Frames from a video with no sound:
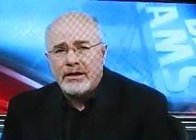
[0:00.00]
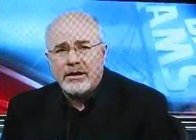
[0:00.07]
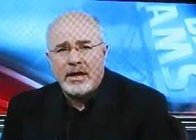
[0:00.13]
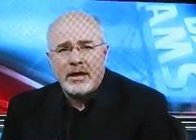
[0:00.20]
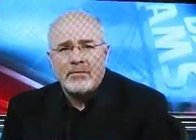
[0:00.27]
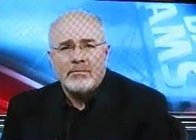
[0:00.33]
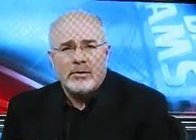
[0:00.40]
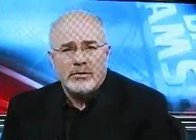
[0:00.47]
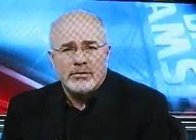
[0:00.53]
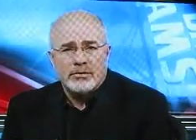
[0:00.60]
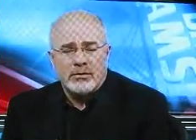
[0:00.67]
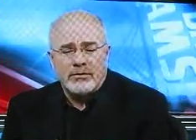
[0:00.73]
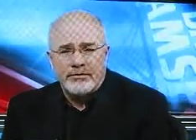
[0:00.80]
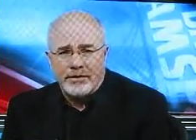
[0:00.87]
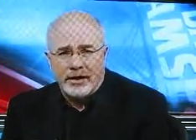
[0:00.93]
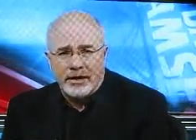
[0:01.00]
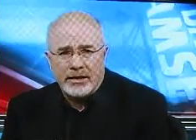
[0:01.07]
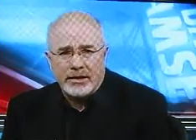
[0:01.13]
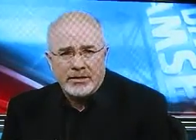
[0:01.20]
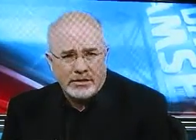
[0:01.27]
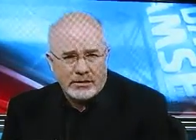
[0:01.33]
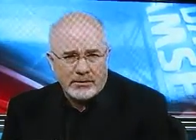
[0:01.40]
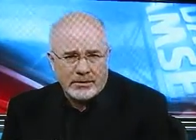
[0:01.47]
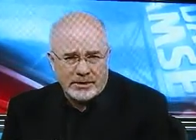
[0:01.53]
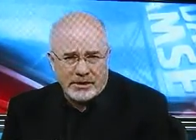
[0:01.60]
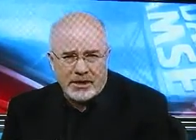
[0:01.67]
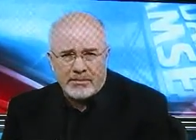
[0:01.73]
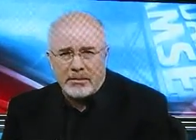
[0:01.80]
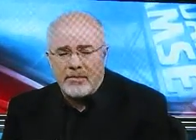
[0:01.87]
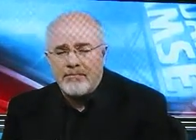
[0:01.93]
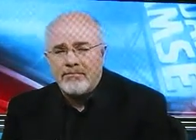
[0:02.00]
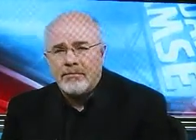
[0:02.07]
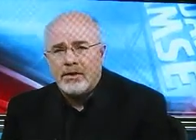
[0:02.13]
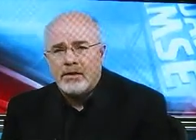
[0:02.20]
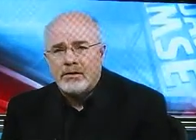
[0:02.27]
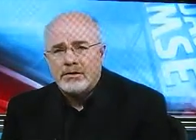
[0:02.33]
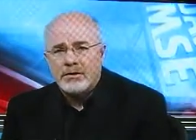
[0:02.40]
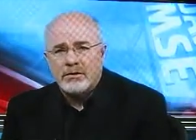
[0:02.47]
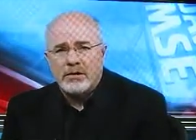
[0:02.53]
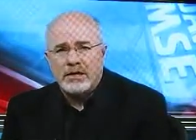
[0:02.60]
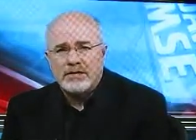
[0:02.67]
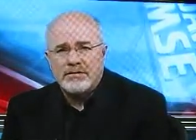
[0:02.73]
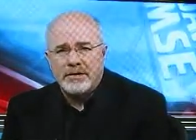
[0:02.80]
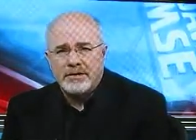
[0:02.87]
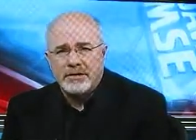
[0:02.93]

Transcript: in a mutual fund in your retirement. So let's